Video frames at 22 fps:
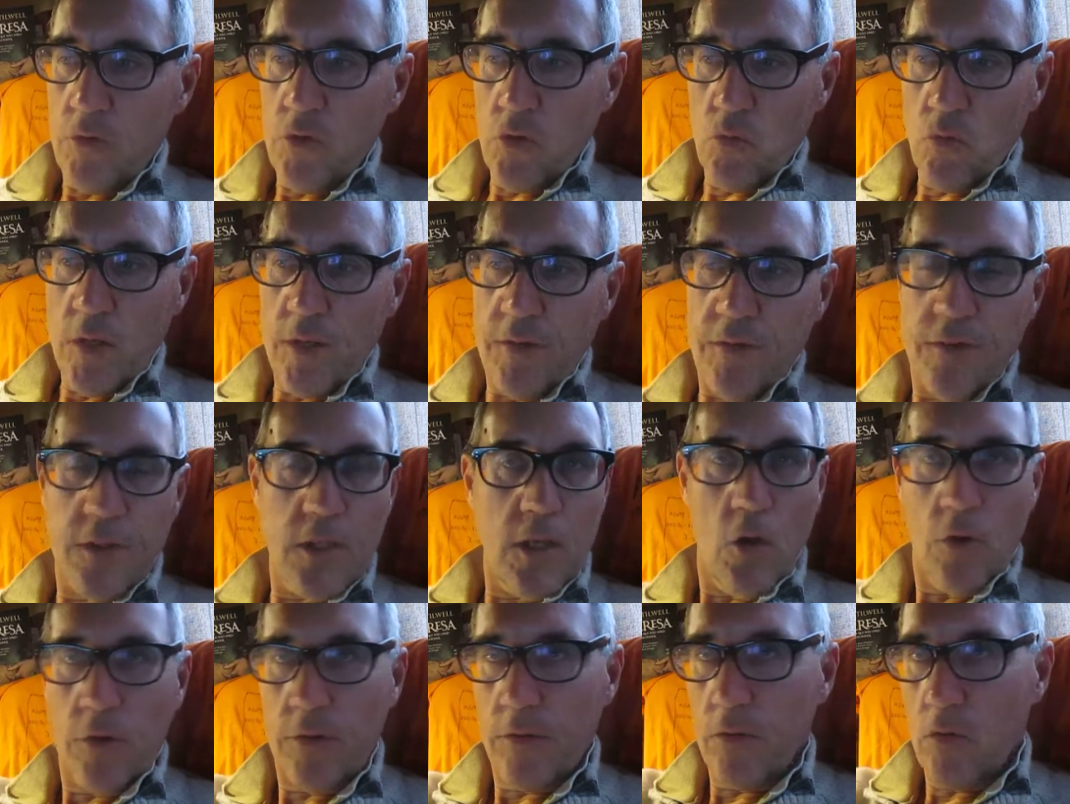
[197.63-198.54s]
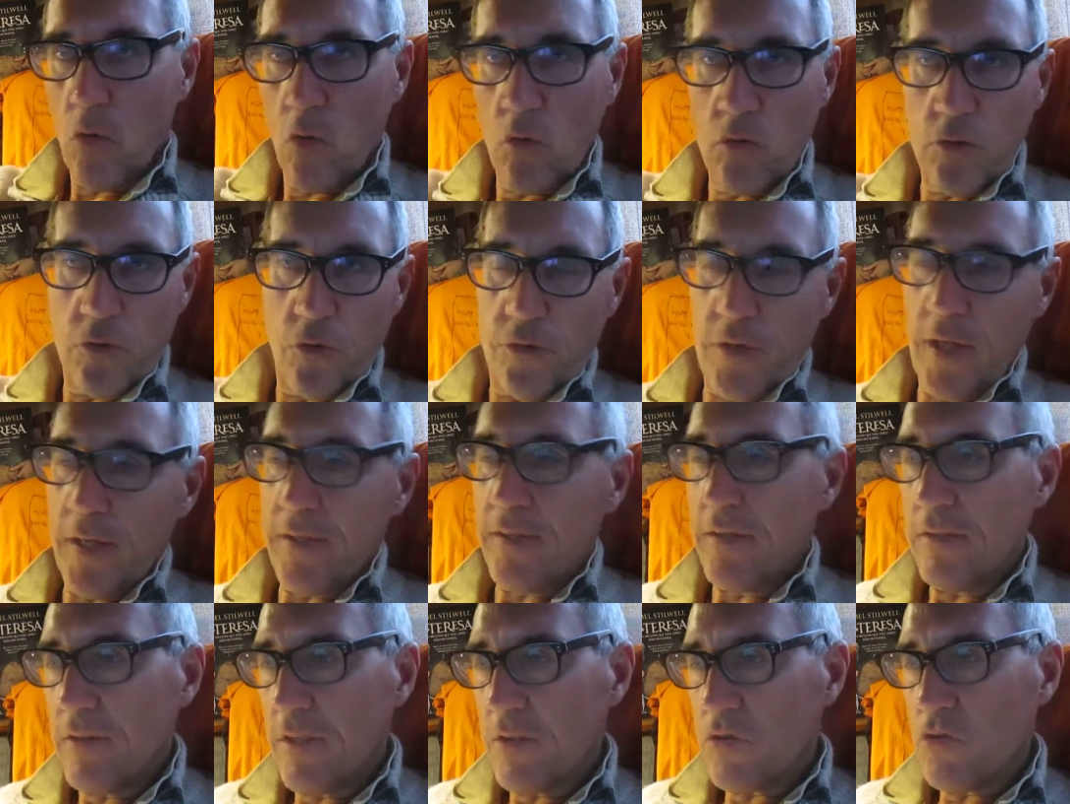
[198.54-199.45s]
You will see on all those
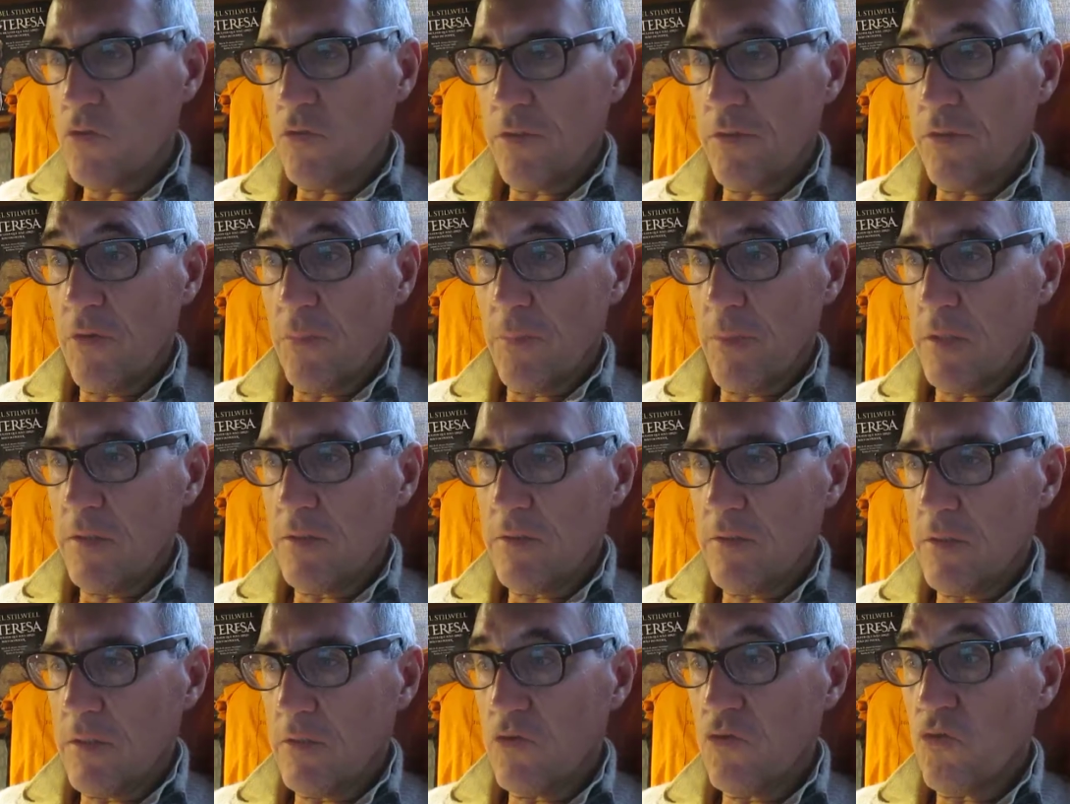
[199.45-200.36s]
architecture, it's amazing.